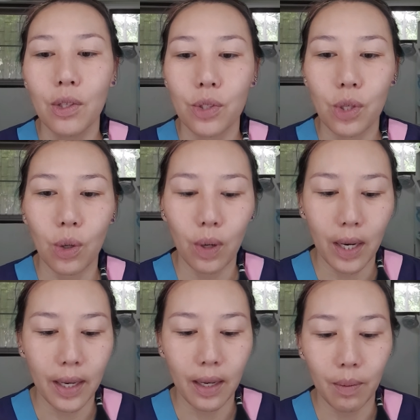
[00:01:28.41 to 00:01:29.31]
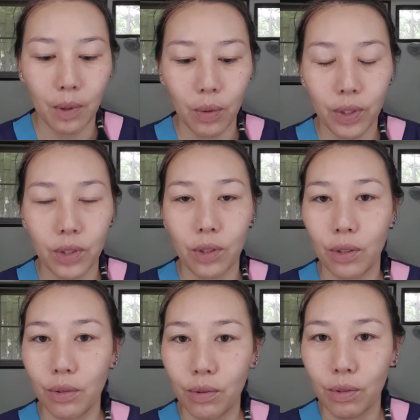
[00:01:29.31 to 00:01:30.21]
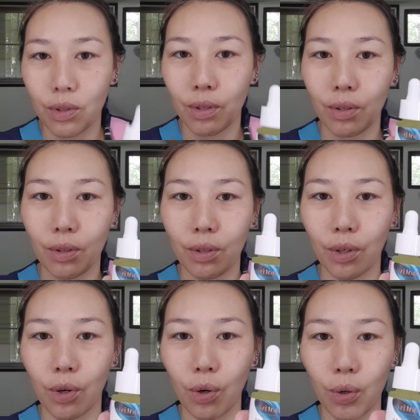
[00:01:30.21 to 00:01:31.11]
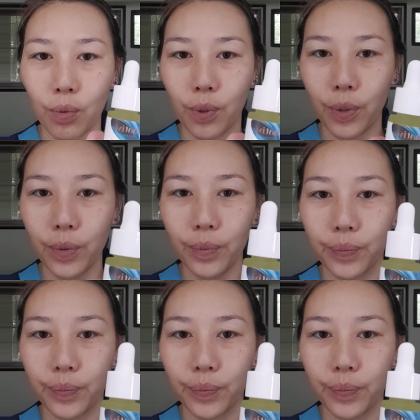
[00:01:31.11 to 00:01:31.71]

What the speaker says: So I am going to use the KORU